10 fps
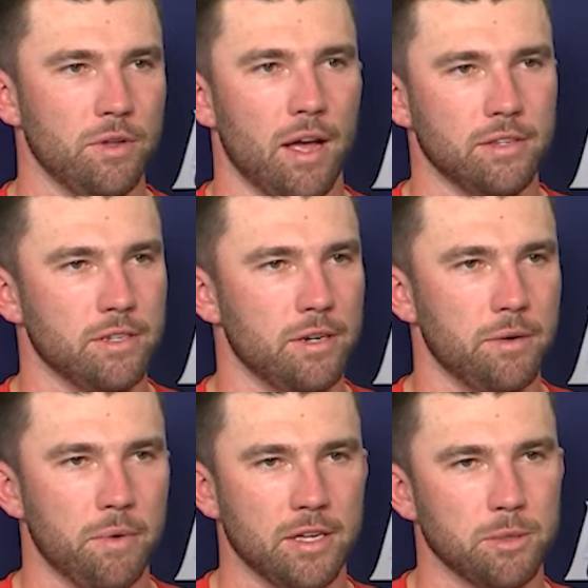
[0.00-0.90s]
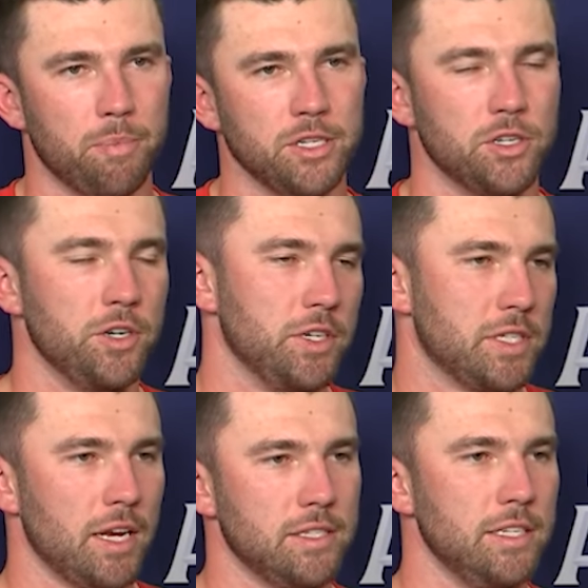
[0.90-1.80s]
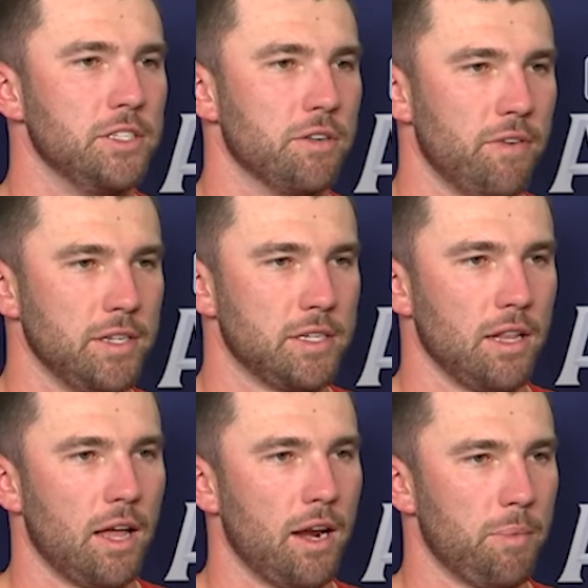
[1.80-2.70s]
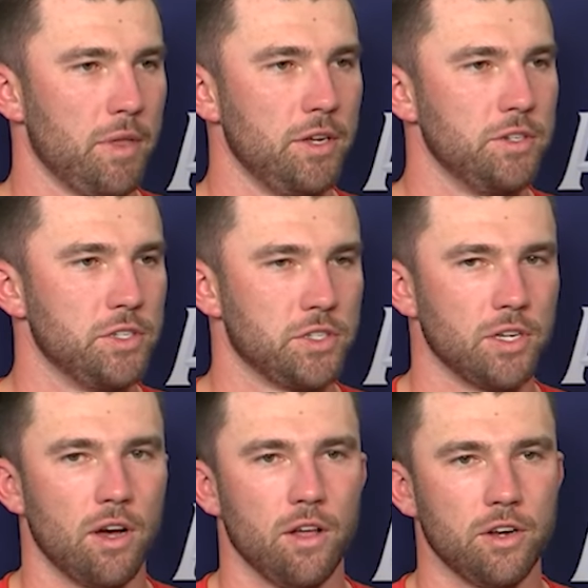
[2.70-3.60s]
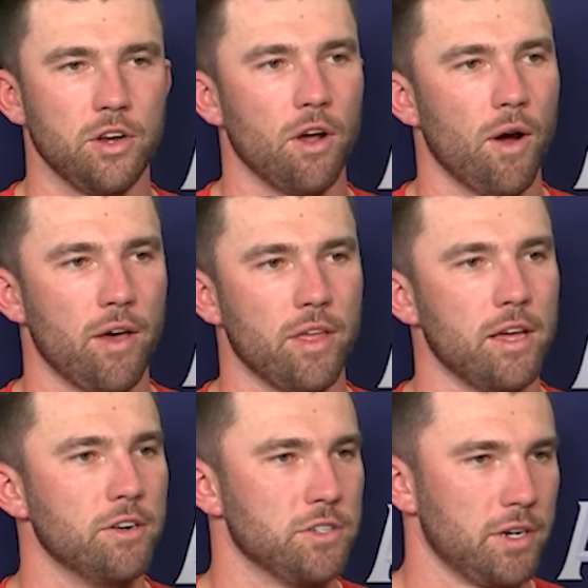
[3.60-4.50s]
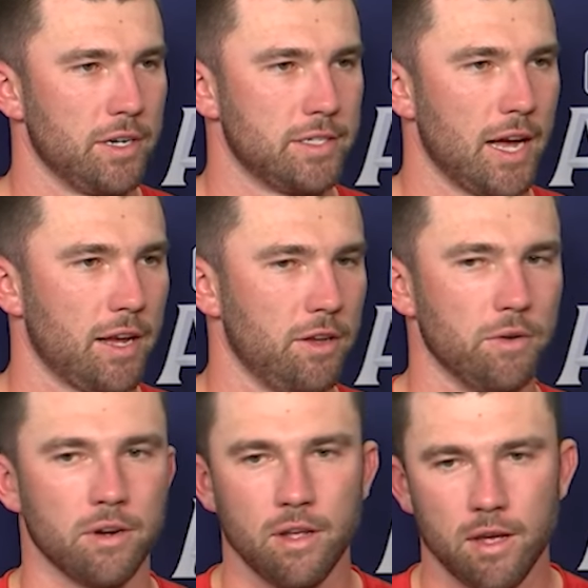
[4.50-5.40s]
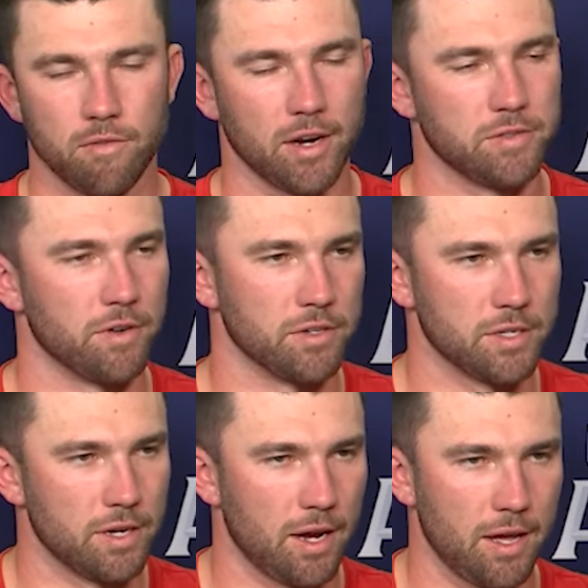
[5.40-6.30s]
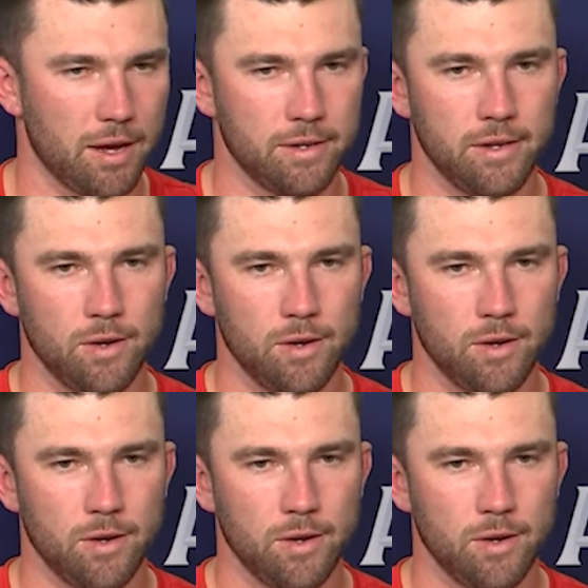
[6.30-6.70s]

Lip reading: as a pitcher, you could say it's easier facing a lineup that you just saw, and you know how the hitters are going to attack you, and vice versa.